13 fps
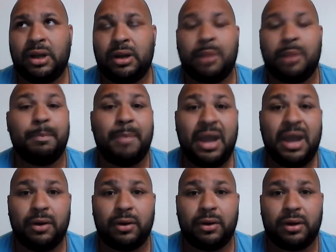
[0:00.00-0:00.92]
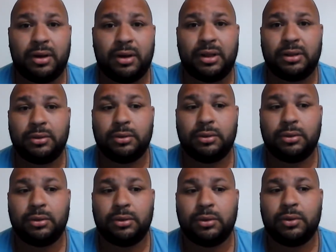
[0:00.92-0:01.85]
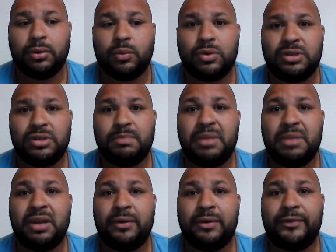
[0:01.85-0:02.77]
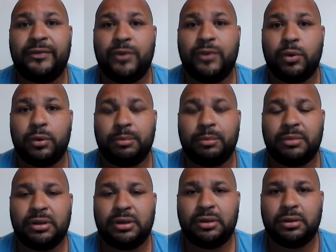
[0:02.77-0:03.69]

America was being formed